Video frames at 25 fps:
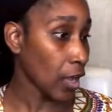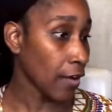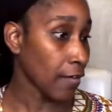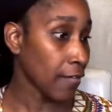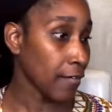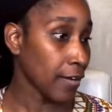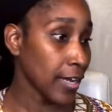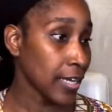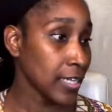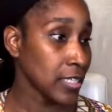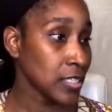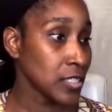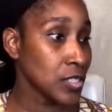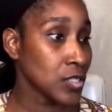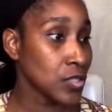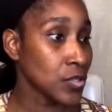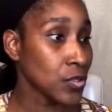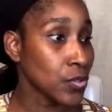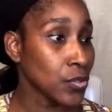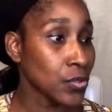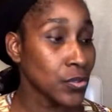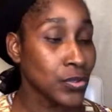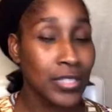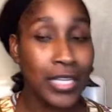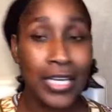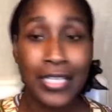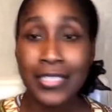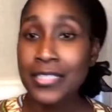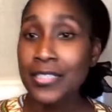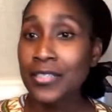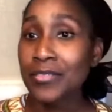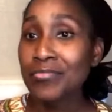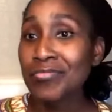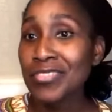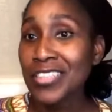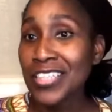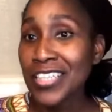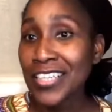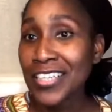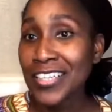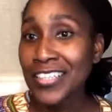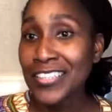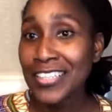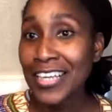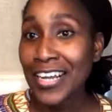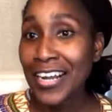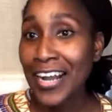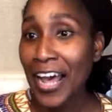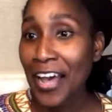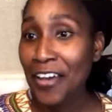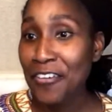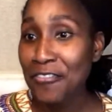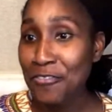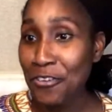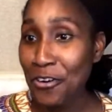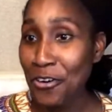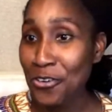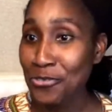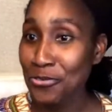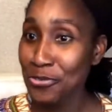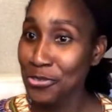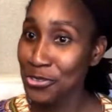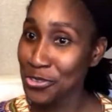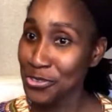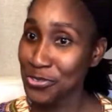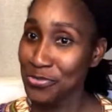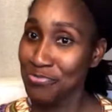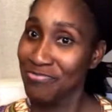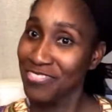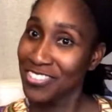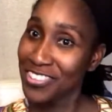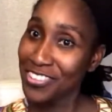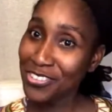All right. So that's something that I found was,